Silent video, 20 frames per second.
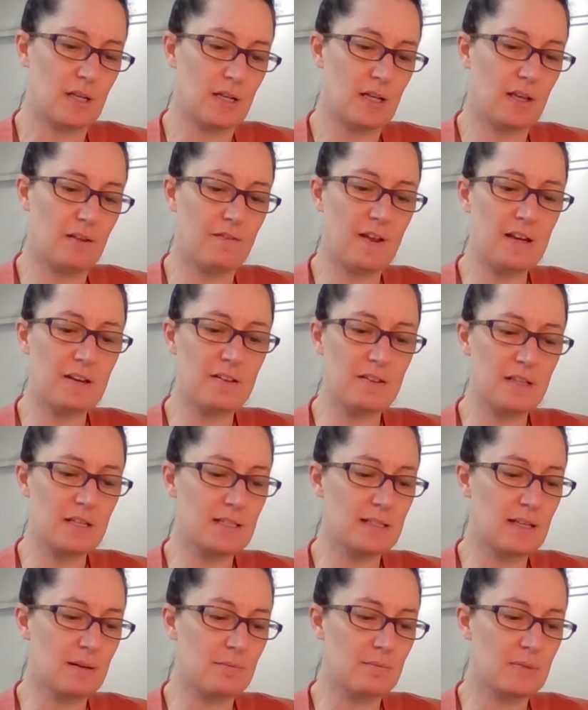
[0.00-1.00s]
If anything
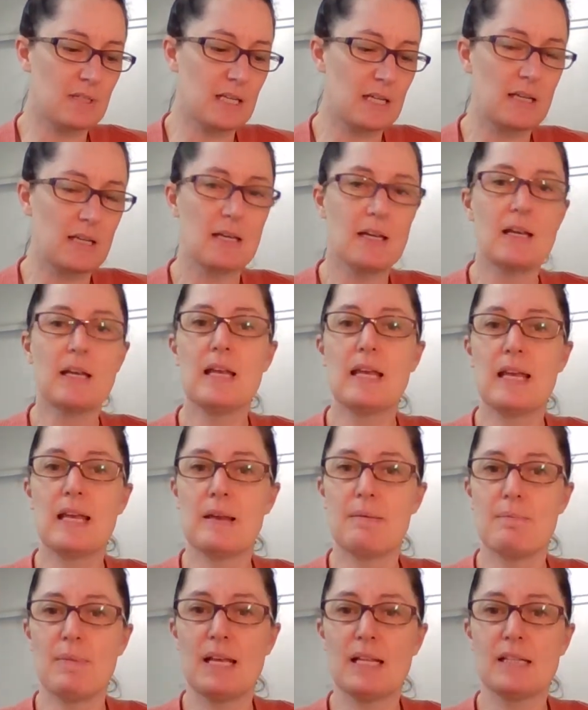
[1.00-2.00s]
is empty,
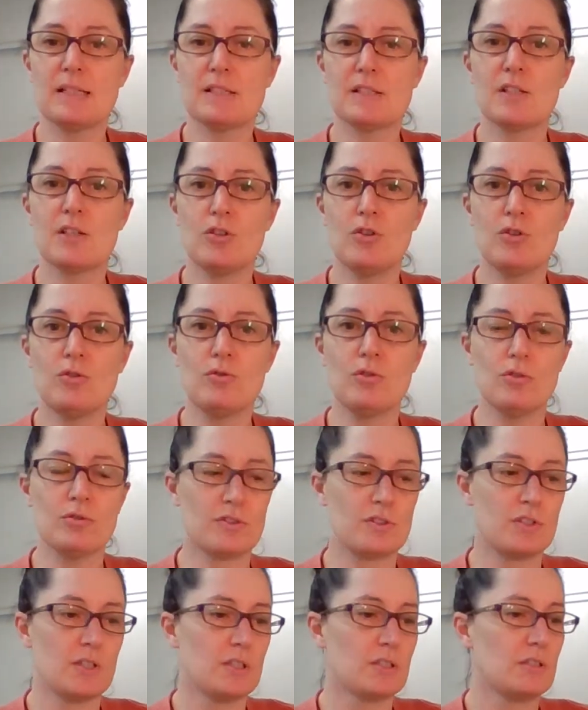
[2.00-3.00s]
it means you
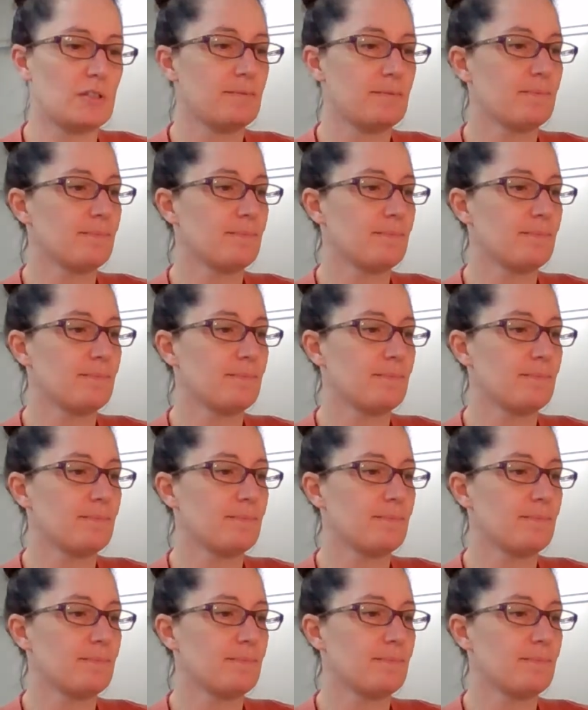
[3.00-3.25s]
used it.